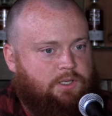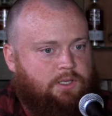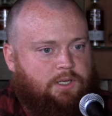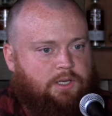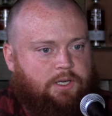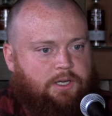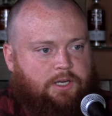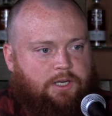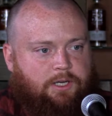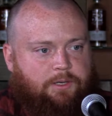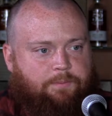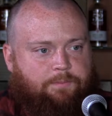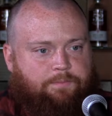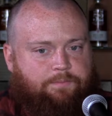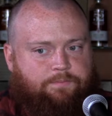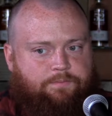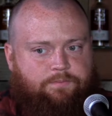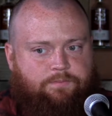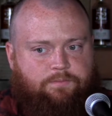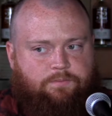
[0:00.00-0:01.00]

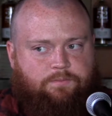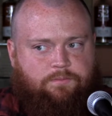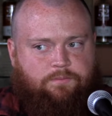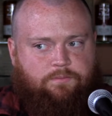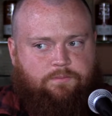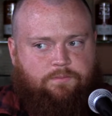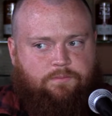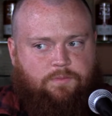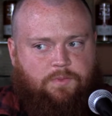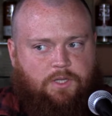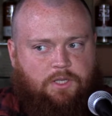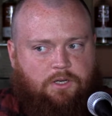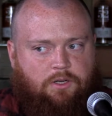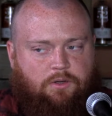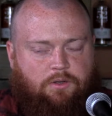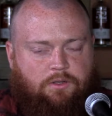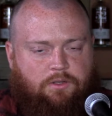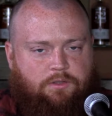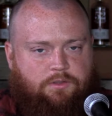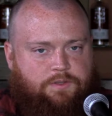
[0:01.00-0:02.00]

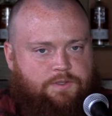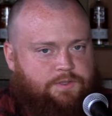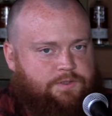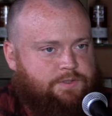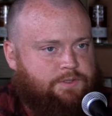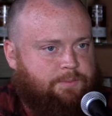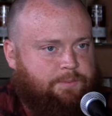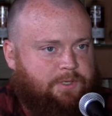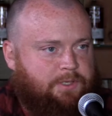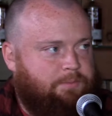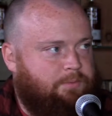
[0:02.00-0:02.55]
Is somebody